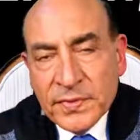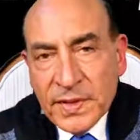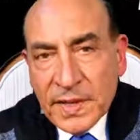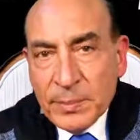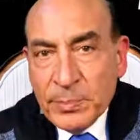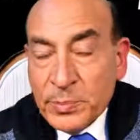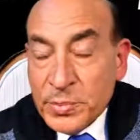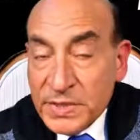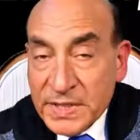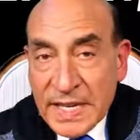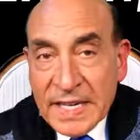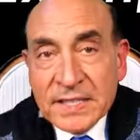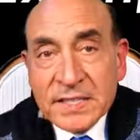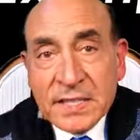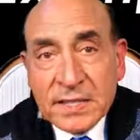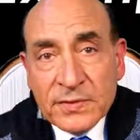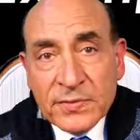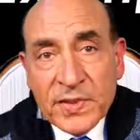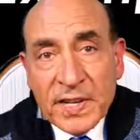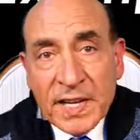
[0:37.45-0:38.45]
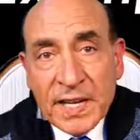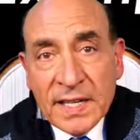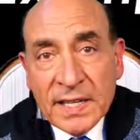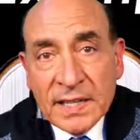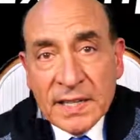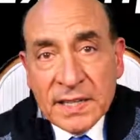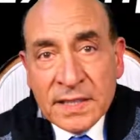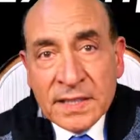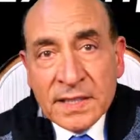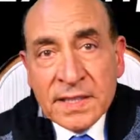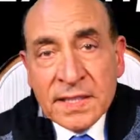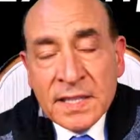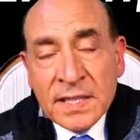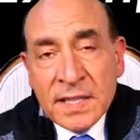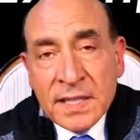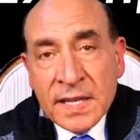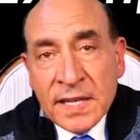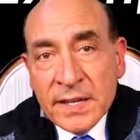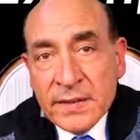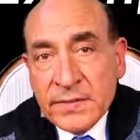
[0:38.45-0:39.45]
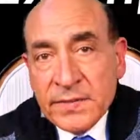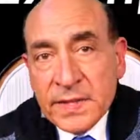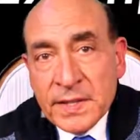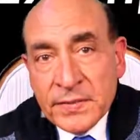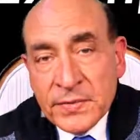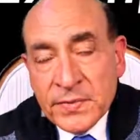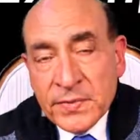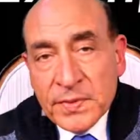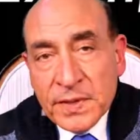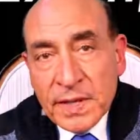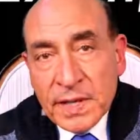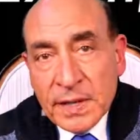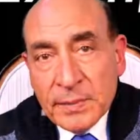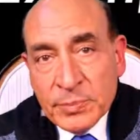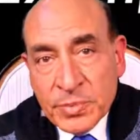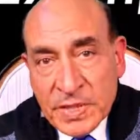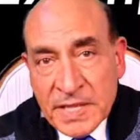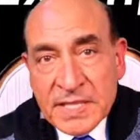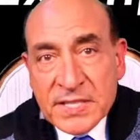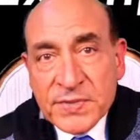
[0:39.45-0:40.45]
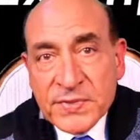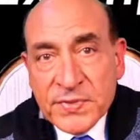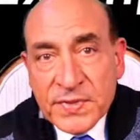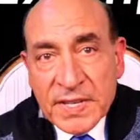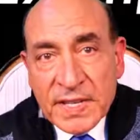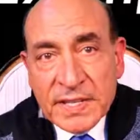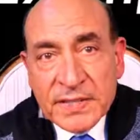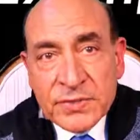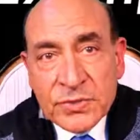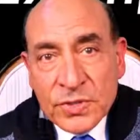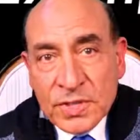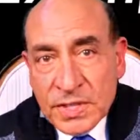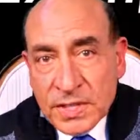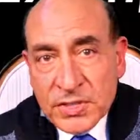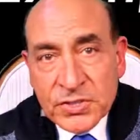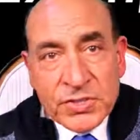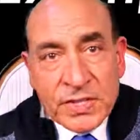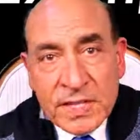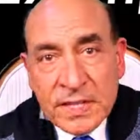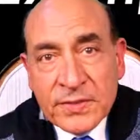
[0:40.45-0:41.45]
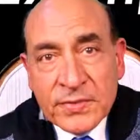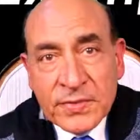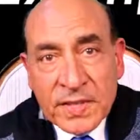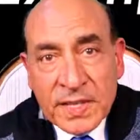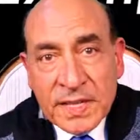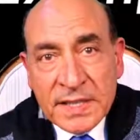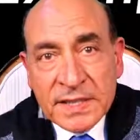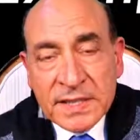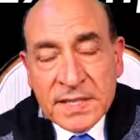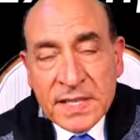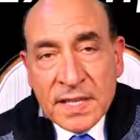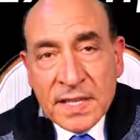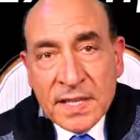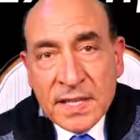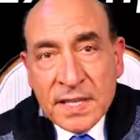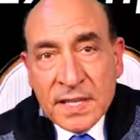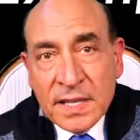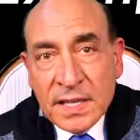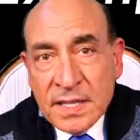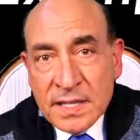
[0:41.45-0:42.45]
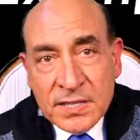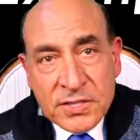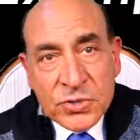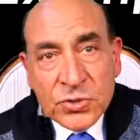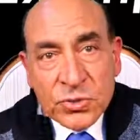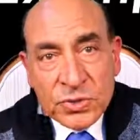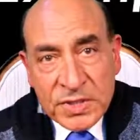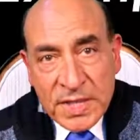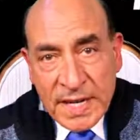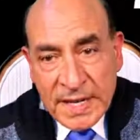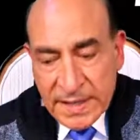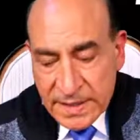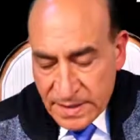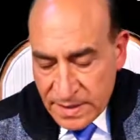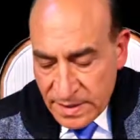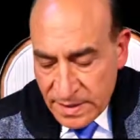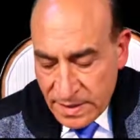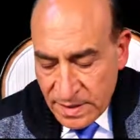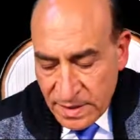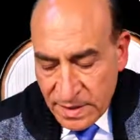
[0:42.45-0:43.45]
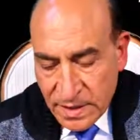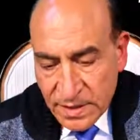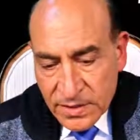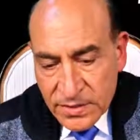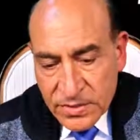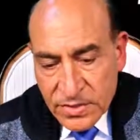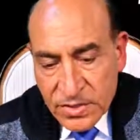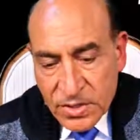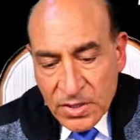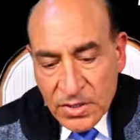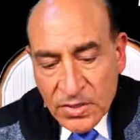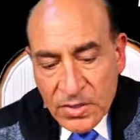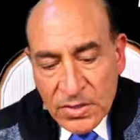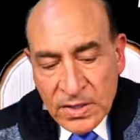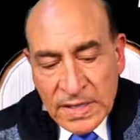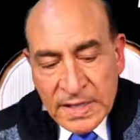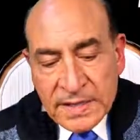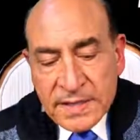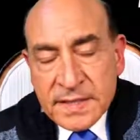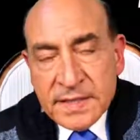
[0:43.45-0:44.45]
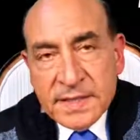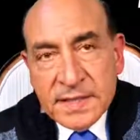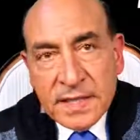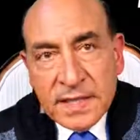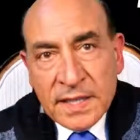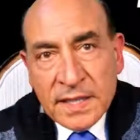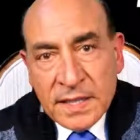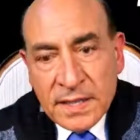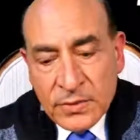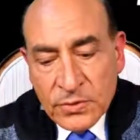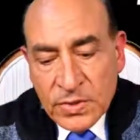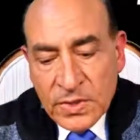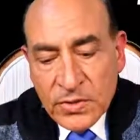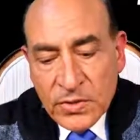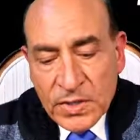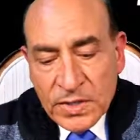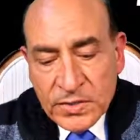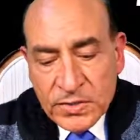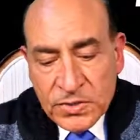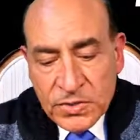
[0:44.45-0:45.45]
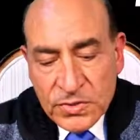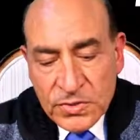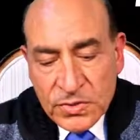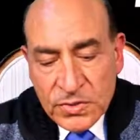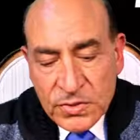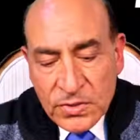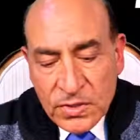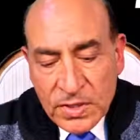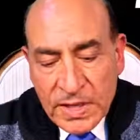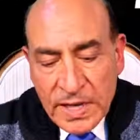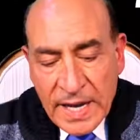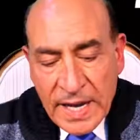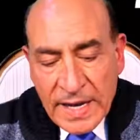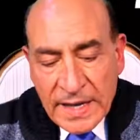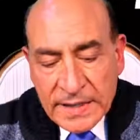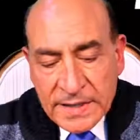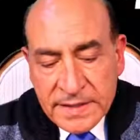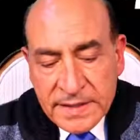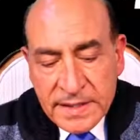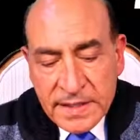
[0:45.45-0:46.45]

potential failure if the press fit or shrink fit is too tight. So we're going to look at